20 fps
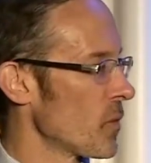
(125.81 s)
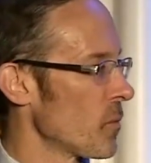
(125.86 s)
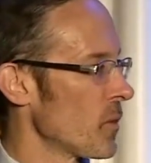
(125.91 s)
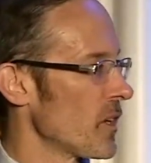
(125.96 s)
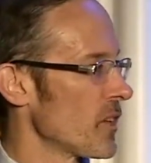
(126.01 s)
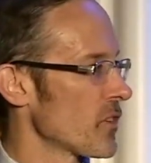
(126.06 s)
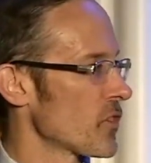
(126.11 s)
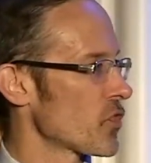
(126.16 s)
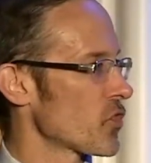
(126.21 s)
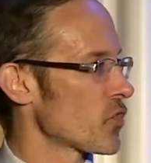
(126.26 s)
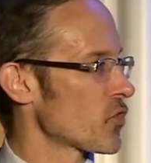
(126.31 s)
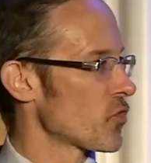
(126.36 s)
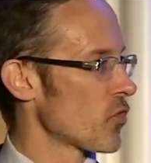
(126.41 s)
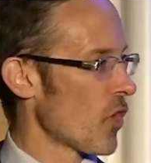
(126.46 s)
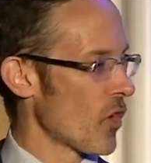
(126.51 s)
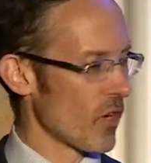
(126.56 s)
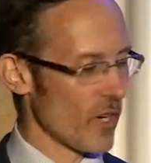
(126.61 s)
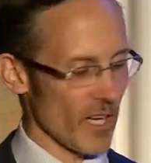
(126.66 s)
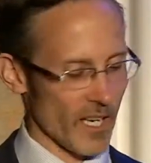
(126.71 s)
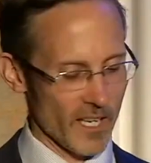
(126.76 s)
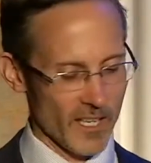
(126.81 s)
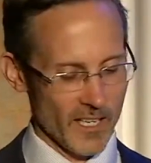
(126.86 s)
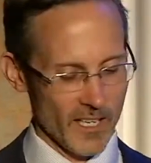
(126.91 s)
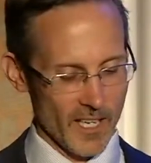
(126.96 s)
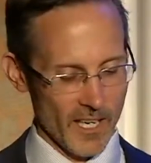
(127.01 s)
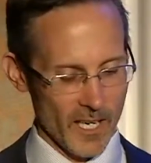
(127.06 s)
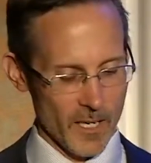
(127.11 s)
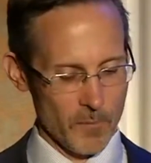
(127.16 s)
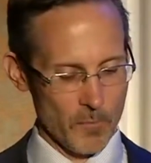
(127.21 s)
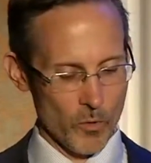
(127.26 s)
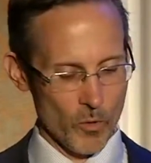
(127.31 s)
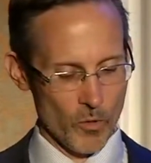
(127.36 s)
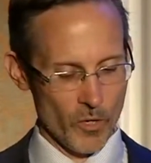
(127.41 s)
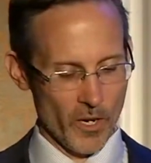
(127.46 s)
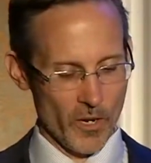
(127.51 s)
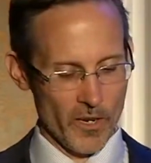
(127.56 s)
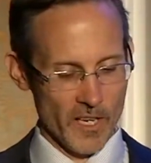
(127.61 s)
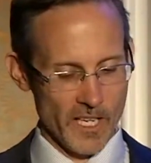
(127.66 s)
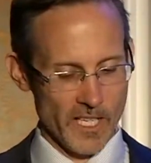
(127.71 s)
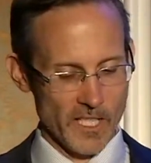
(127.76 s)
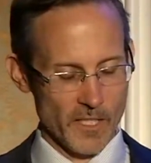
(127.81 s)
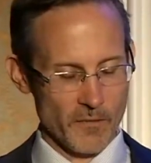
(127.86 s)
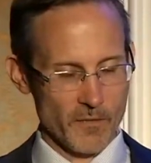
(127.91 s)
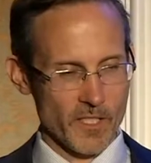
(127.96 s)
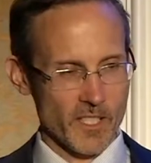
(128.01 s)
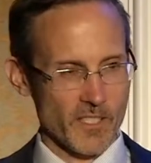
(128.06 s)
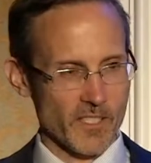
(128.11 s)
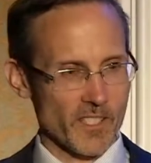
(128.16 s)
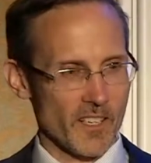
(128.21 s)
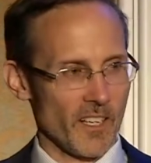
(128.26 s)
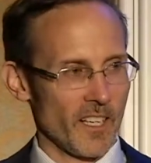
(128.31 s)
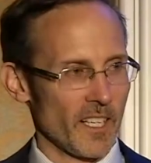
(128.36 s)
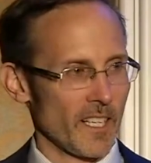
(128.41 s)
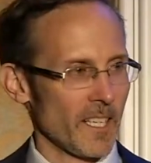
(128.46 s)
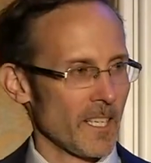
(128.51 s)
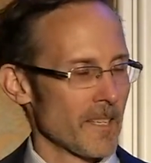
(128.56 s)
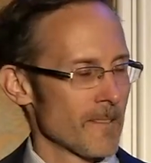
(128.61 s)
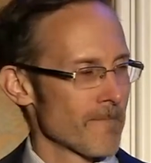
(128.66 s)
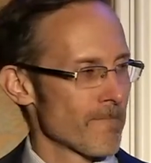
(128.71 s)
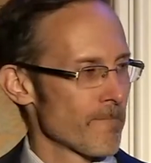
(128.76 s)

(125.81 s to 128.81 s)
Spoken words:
we're a stronger and more cohesive society.